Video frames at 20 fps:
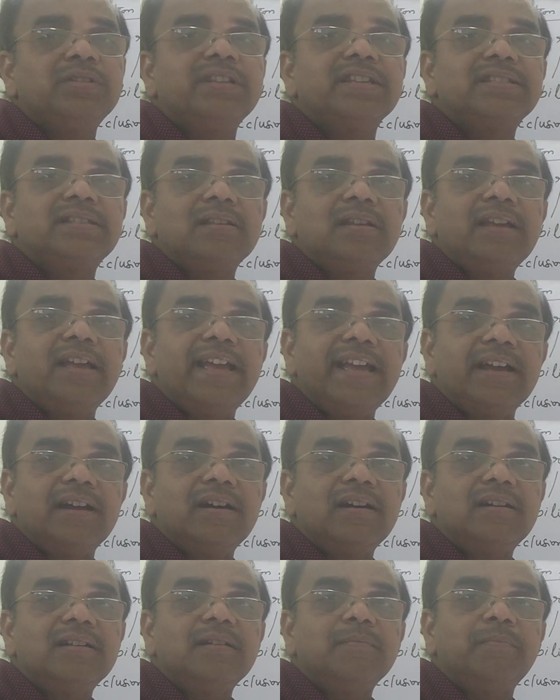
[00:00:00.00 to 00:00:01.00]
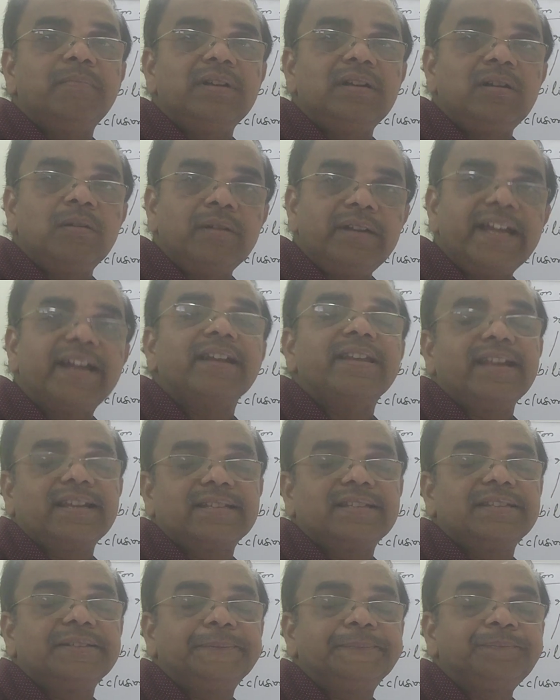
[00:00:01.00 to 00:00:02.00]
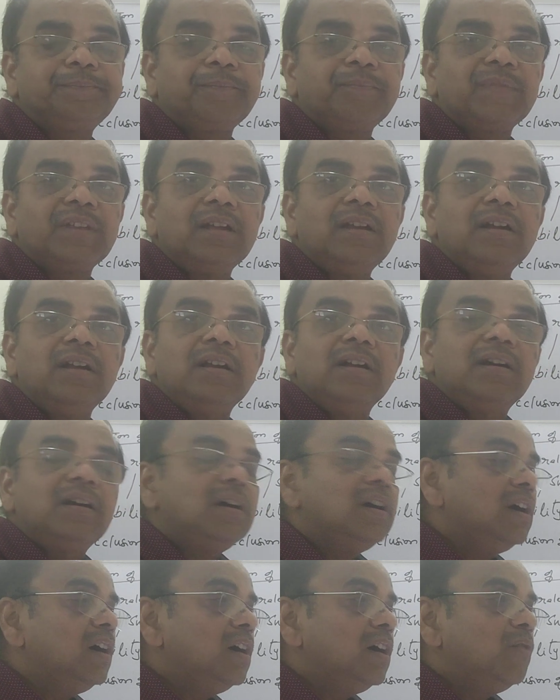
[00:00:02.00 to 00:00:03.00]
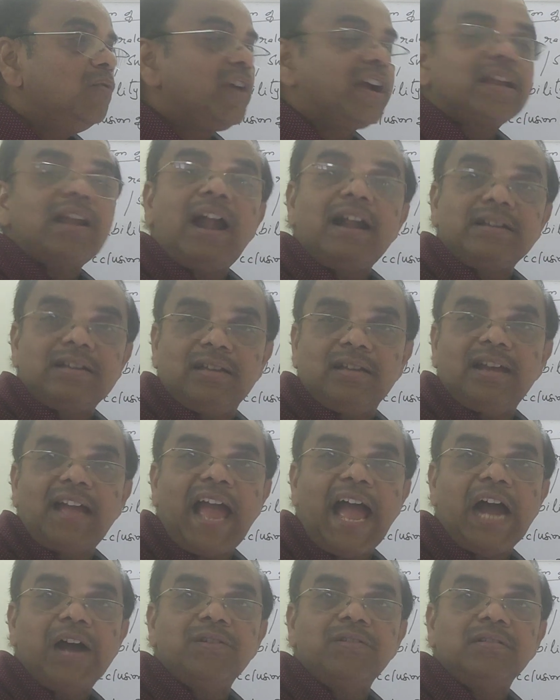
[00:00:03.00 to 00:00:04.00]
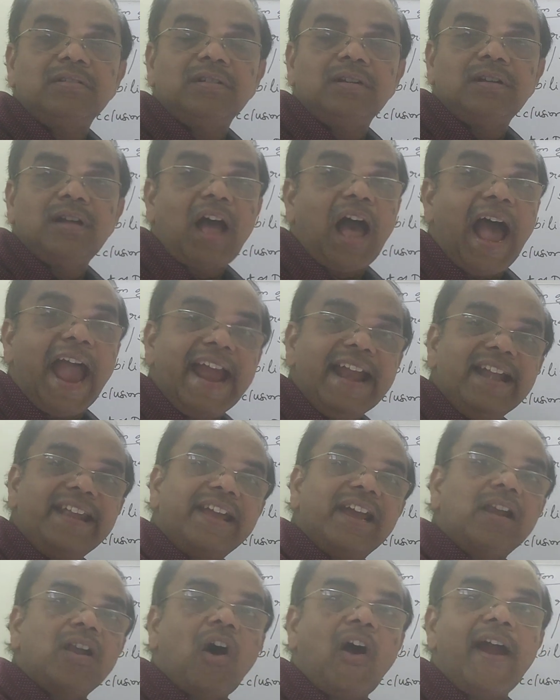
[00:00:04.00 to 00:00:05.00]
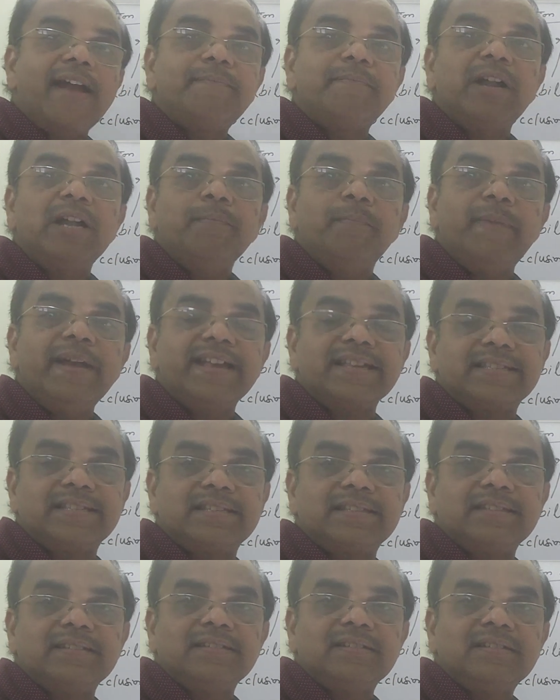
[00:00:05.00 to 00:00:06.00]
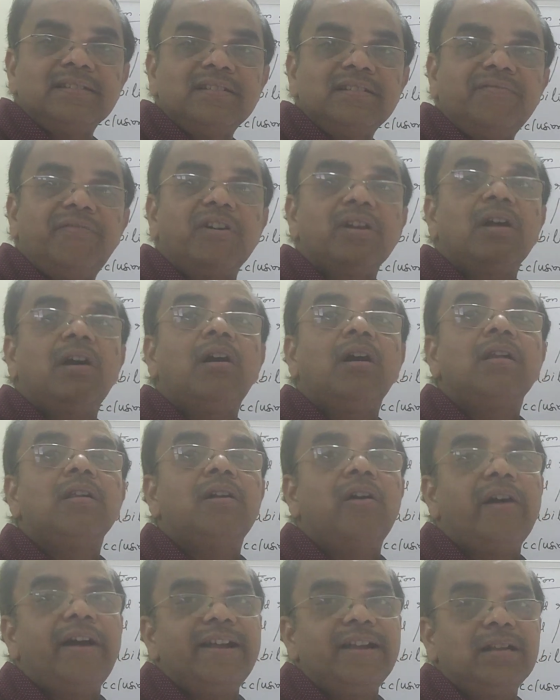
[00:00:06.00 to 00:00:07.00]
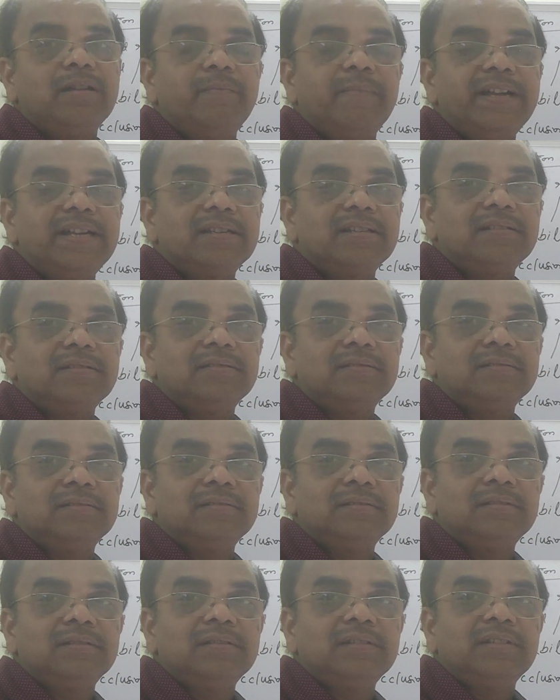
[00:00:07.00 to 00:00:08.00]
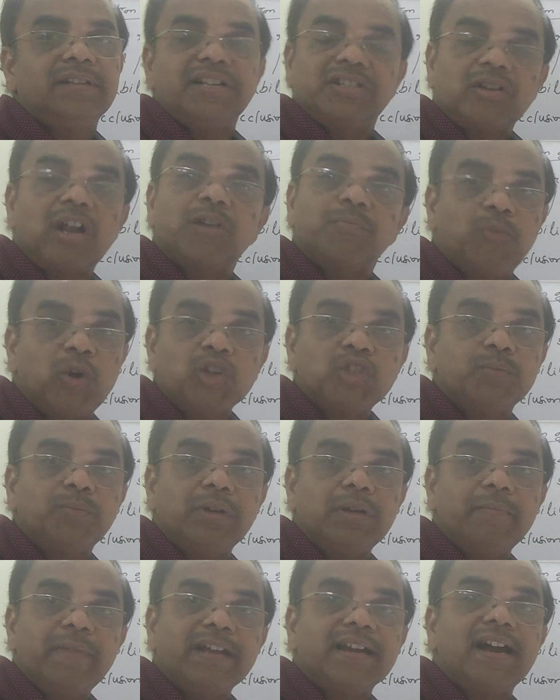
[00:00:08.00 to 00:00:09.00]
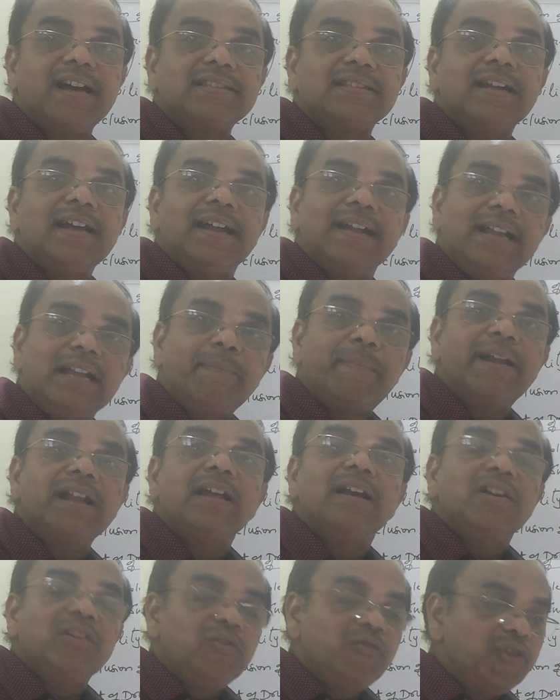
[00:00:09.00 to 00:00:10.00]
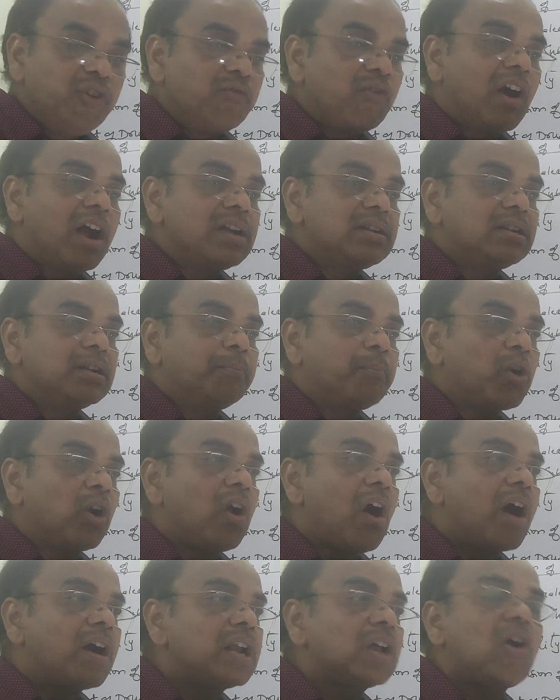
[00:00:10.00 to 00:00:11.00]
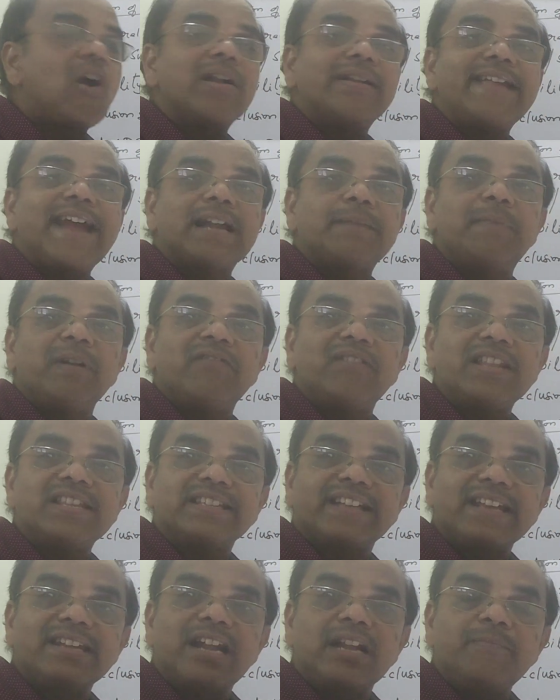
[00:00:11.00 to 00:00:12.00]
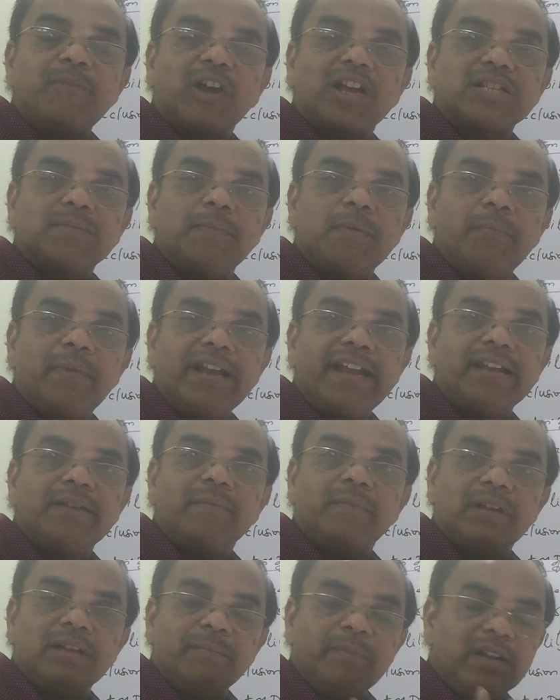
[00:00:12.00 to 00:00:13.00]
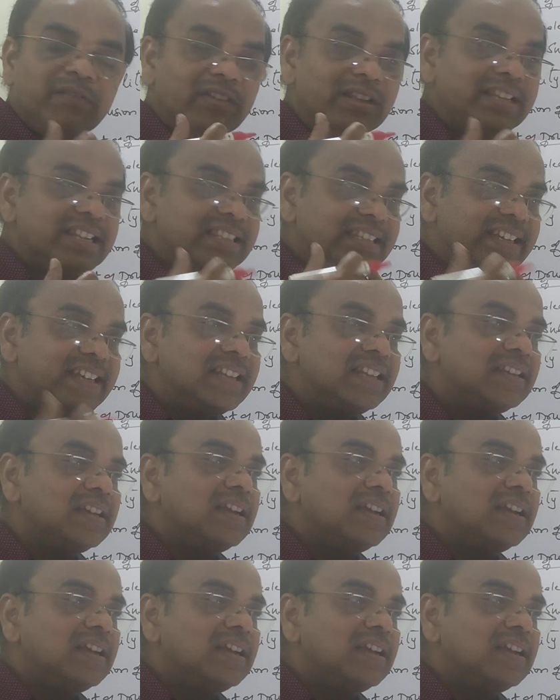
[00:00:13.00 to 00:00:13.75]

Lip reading: these techniques. We cannot have ideal ointment base for all ointments. It's not possible because if we want to prolong the contact between the skin and mucous membrane, between the skin